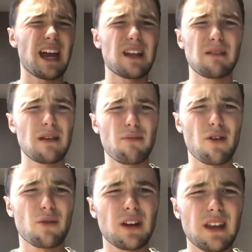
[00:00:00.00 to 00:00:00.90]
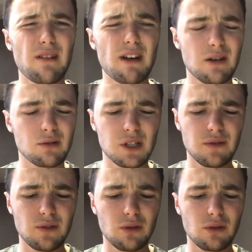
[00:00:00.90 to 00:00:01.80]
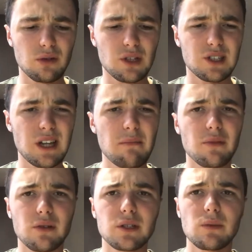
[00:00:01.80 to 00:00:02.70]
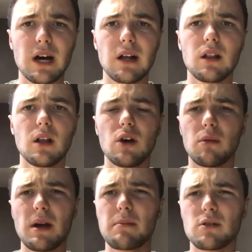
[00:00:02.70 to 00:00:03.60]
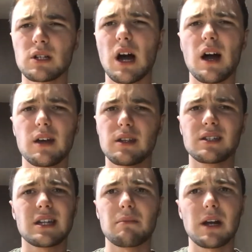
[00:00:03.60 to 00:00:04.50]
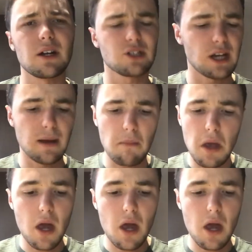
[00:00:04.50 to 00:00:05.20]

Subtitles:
they broke one of their records for December as well, or maybe it was higher than December last year.